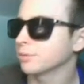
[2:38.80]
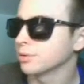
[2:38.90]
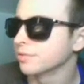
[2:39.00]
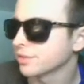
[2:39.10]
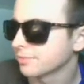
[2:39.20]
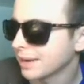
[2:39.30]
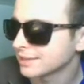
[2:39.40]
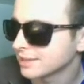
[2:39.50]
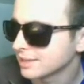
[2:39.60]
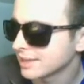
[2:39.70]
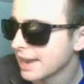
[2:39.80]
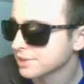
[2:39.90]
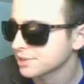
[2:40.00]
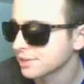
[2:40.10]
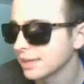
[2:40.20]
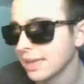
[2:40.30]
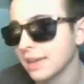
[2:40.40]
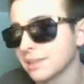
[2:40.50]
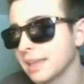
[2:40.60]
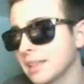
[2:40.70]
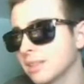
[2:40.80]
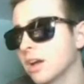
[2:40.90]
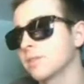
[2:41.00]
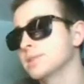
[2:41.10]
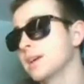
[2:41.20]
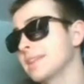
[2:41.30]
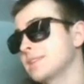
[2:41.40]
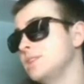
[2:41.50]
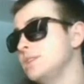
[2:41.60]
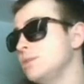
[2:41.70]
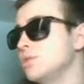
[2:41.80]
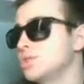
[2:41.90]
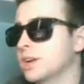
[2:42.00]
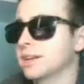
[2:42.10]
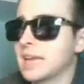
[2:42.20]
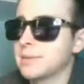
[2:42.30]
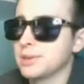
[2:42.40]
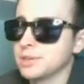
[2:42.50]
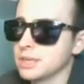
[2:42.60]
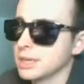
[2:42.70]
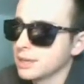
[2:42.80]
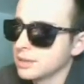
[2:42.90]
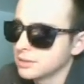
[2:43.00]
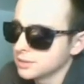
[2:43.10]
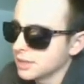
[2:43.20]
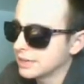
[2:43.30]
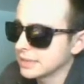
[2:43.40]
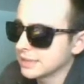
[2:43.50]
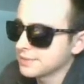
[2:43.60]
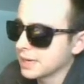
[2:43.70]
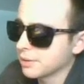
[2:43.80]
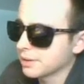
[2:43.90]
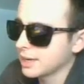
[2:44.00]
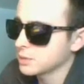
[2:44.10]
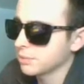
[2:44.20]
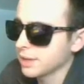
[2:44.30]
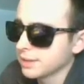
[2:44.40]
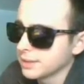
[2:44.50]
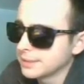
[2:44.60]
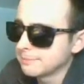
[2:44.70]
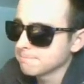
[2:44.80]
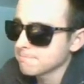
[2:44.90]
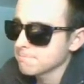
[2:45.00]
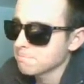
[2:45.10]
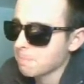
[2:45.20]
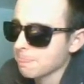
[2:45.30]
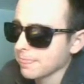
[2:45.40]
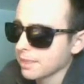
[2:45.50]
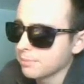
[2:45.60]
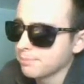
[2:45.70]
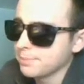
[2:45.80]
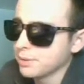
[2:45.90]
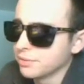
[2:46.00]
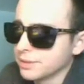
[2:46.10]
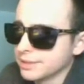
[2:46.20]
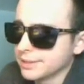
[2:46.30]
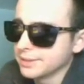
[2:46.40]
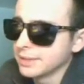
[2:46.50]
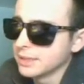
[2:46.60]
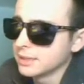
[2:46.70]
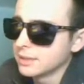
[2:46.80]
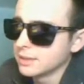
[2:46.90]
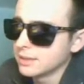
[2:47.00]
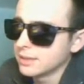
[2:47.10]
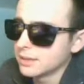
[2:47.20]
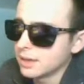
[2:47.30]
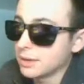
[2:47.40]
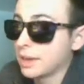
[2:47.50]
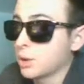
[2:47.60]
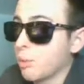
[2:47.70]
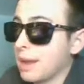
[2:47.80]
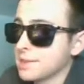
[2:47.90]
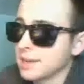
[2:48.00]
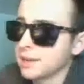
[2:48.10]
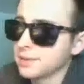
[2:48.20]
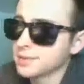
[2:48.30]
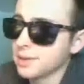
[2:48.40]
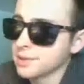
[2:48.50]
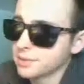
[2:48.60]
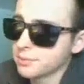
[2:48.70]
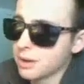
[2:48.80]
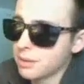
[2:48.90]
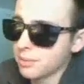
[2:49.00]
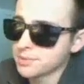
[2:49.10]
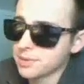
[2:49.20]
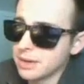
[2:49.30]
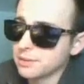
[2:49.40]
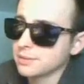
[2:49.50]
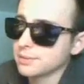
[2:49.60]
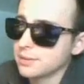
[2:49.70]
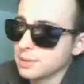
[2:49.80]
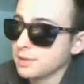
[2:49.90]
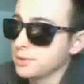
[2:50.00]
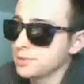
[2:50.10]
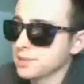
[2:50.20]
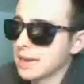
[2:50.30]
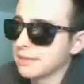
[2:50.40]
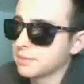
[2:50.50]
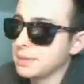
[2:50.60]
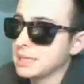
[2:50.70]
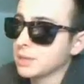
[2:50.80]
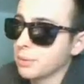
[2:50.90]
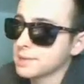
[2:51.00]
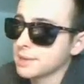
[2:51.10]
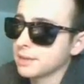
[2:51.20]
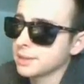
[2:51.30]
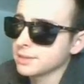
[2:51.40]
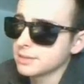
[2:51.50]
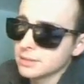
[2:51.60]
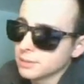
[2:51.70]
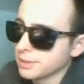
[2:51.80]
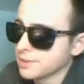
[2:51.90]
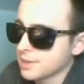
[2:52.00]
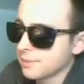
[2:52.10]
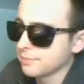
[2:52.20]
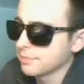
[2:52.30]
room for the Bandit to dash. And a late log from Ta. That's a huge chunk of damage off that left tower. Nice play. Beautifully done. Okay, Quake Cycle is also the problem. So now, I mean, Yusuf's going to have to beat the Quake Cycling to win this game.